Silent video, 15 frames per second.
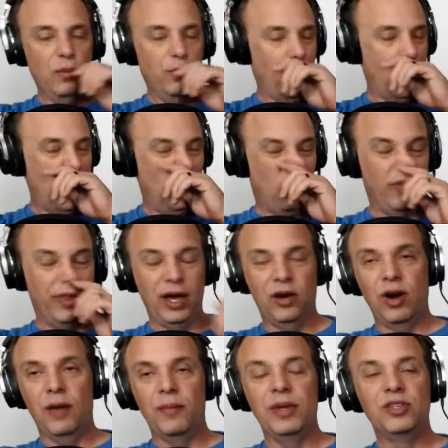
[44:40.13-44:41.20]
buy all that
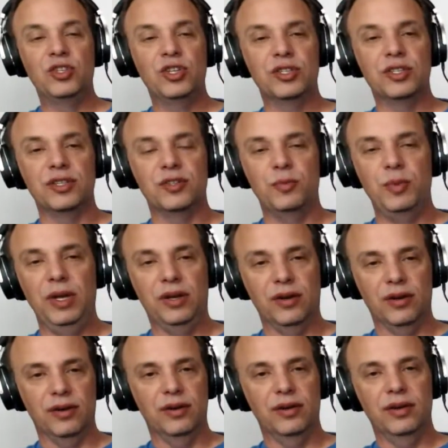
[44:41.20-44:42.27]
crap. It's just a
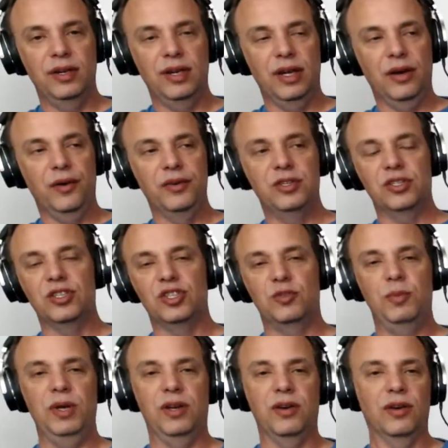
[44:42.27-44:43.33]
speaker. It's just a
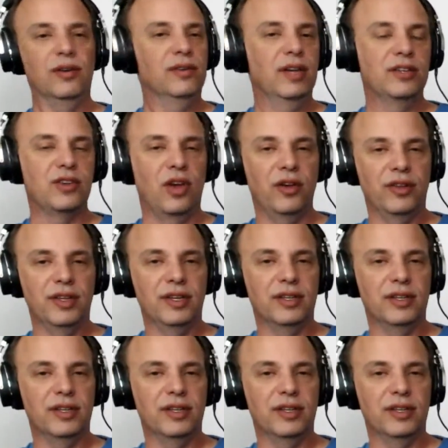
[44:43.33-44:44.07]
speaker. That's all it is.